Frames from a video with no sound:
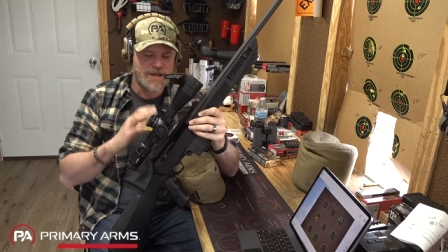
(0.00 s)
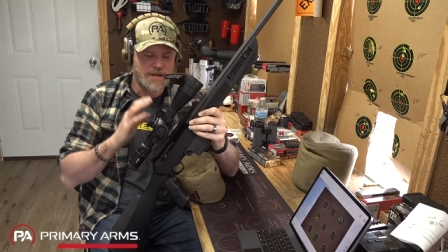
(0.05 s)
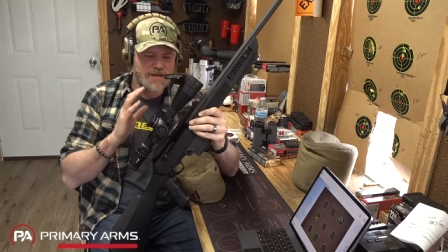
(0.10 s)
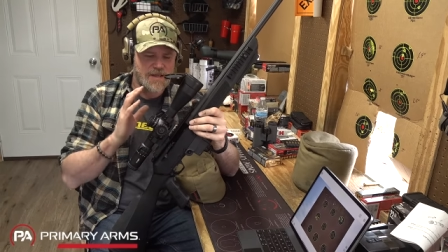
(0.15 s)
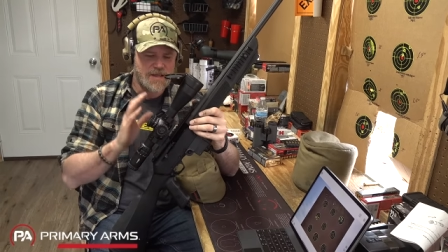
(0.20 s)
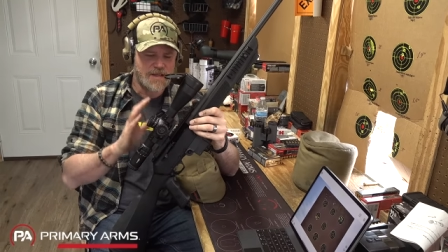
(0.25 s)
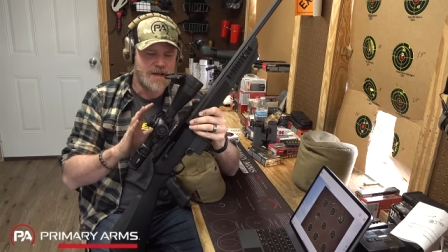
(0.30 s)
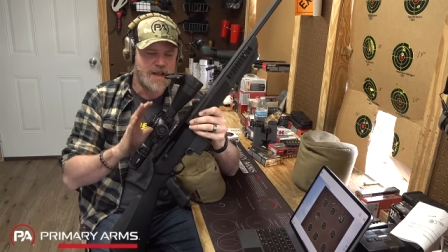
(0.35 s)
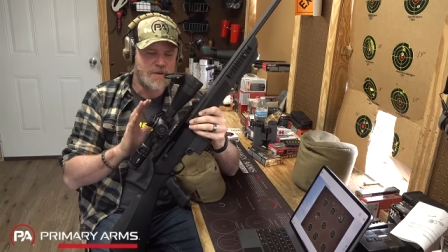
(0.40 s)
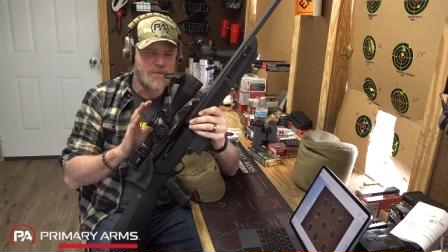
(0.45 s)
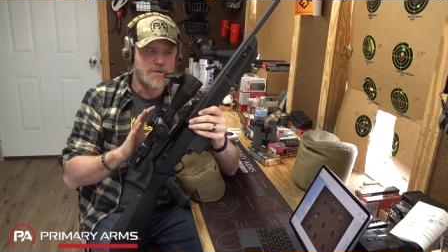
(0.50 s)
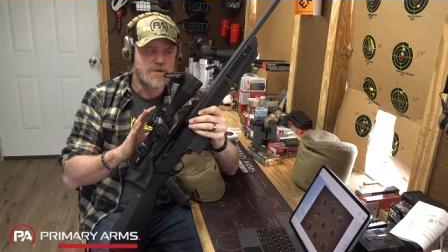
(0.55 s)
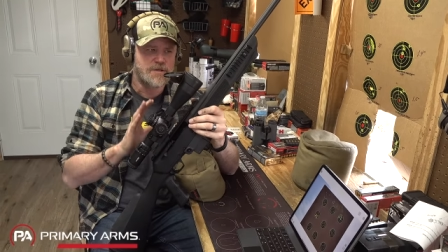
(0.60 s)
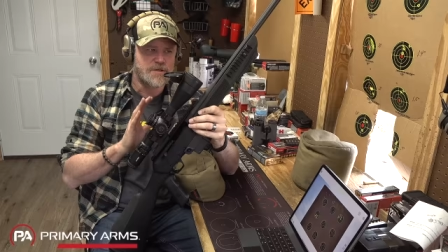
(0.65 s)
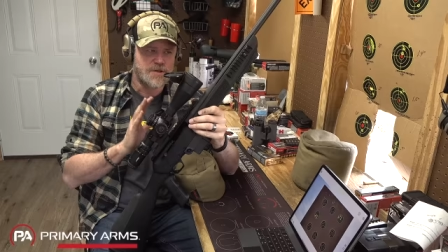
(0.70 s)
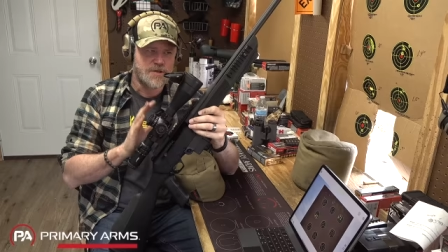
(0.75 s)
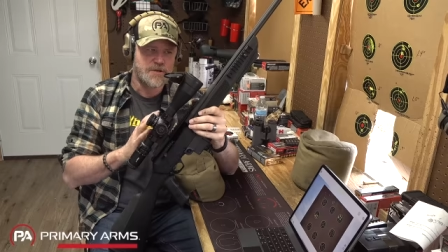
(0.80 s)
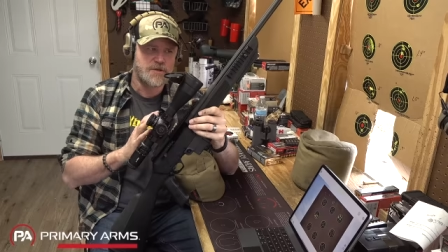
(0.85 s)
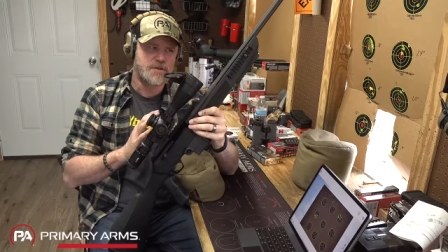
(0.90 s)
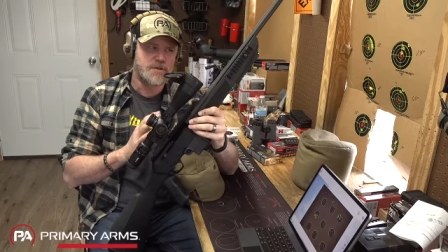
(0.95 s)
Now, again, I
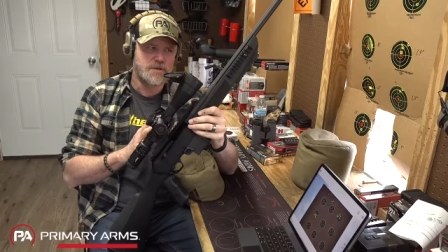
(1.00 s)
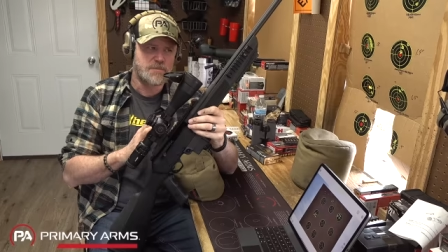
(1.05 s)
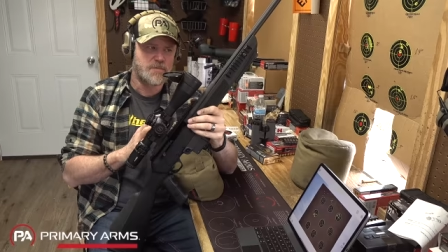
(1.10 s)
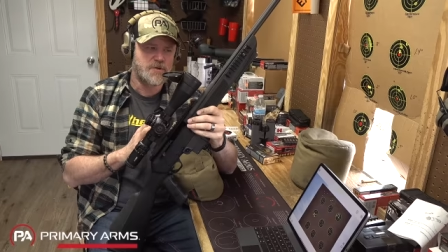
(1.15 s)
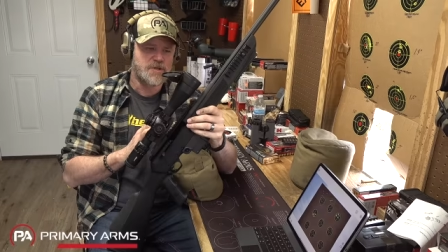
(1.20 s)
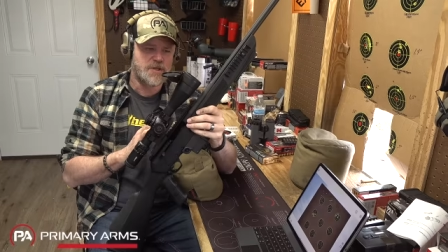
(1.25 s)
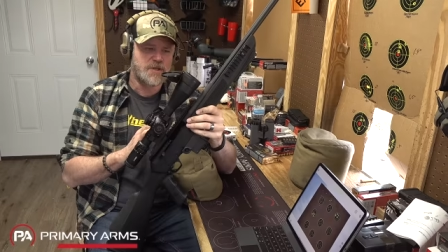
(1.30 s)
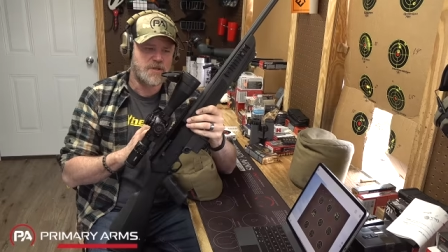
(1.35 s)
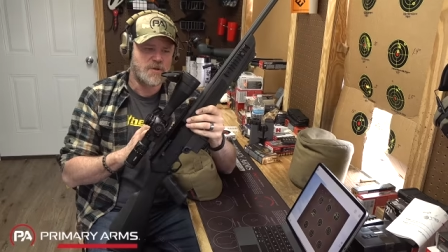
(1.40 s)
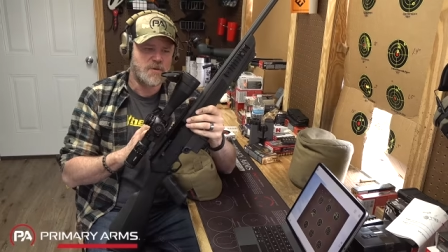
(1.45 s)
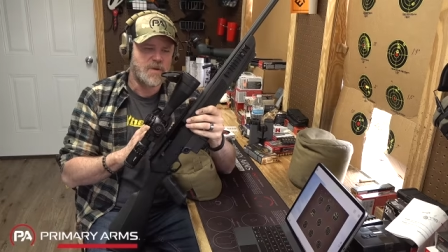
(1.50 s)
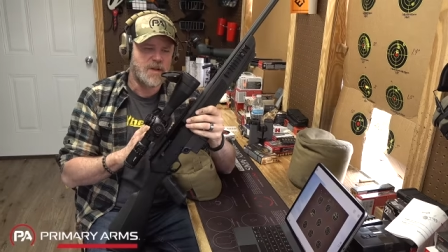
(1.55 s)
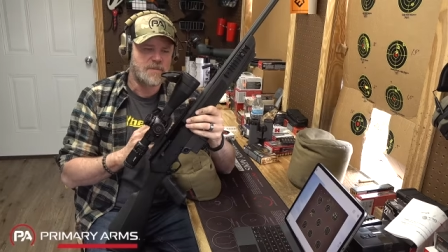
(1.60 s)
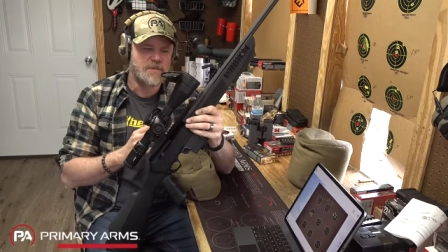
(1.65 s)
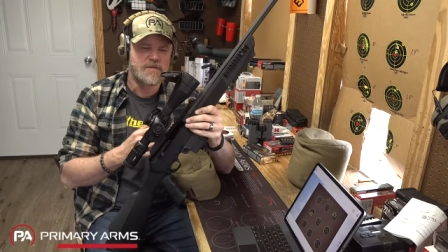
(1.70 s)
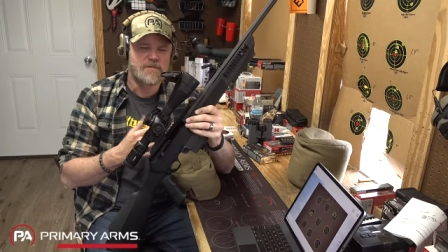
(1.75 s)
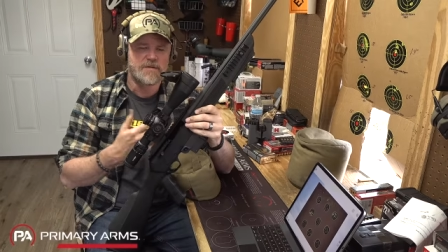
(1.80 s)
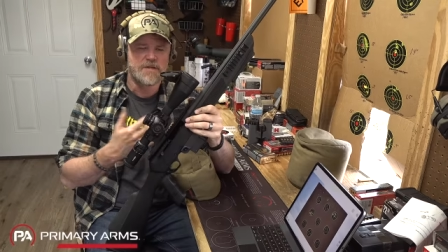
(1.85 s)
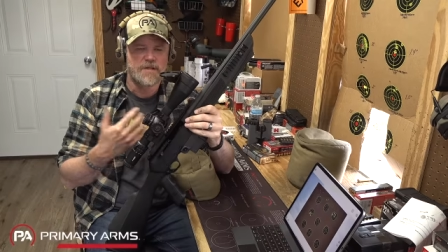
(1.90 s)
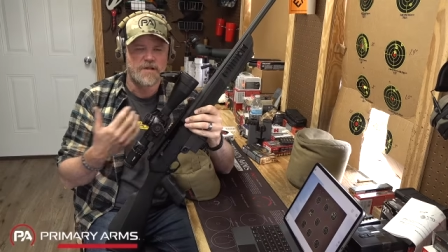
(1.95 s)
wouldn't choose this particular
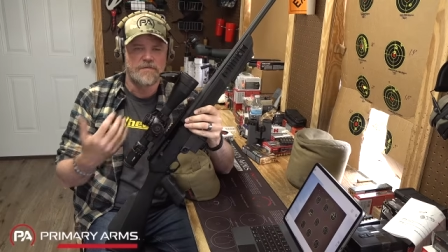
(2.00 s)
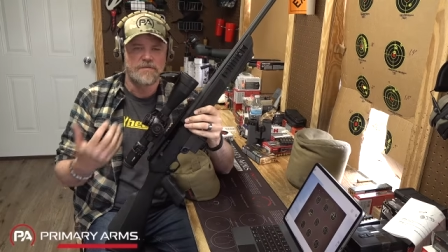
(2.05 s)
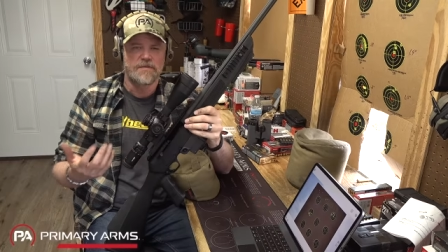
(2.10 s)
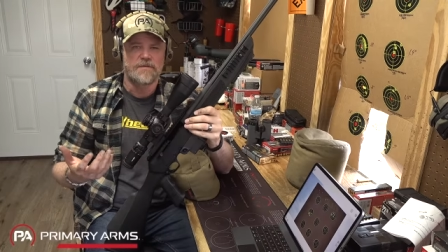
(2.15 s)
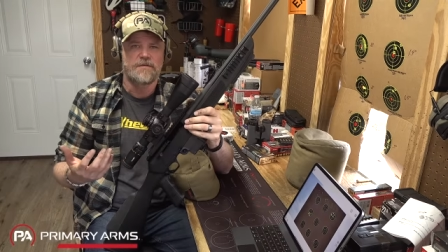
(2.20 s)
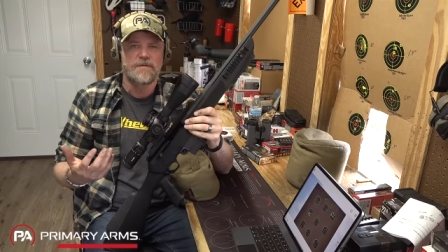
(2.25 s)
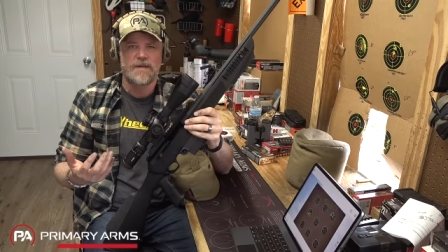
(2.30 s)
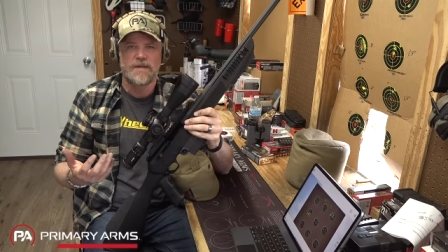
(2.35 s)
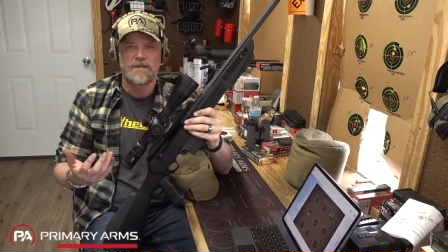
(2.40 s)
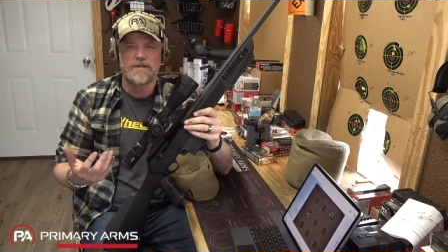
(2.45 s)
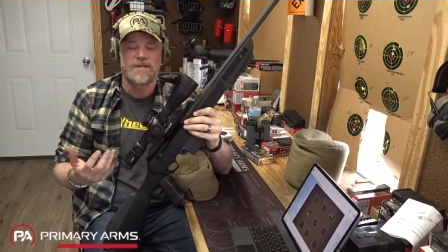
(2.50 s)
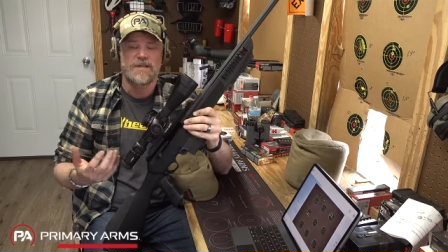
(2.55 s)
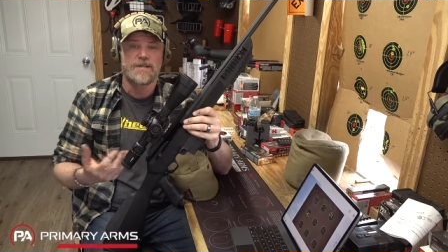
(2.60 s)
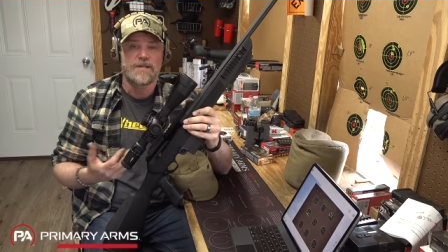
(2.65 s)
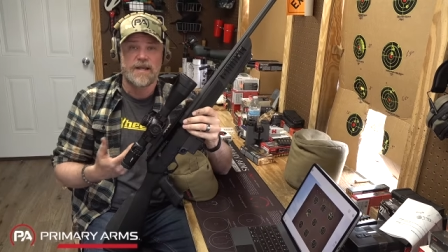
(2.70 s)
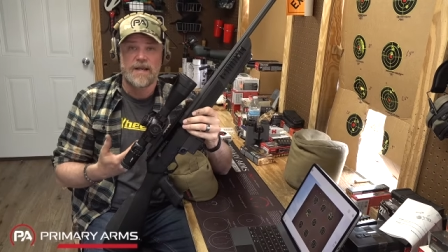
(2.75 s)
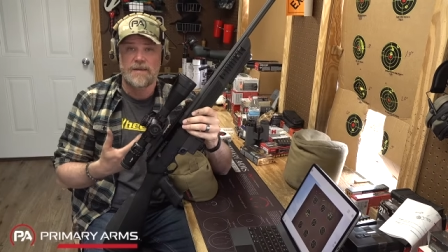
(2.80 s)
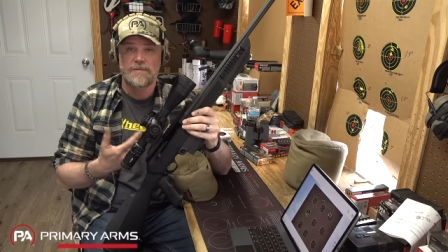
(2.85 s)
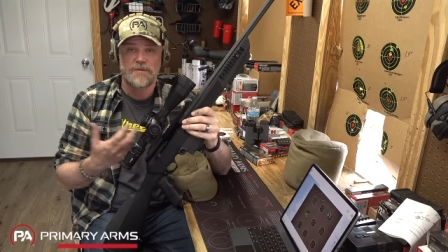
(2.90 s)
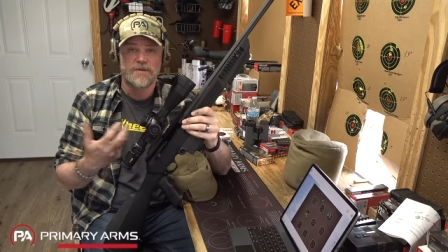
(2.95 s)
weapon for self-defense
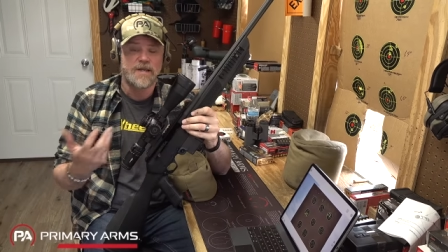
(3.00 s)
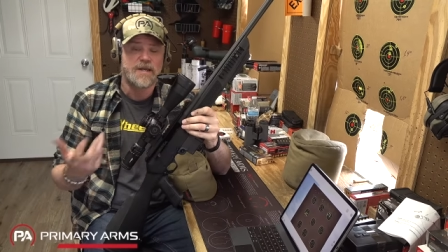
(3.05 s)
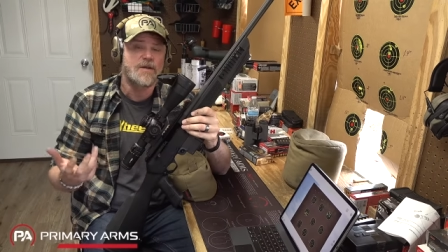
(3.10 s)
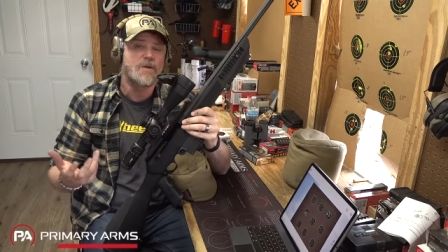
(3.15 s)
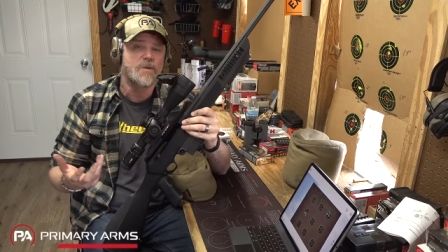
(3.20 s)
unless I absolutely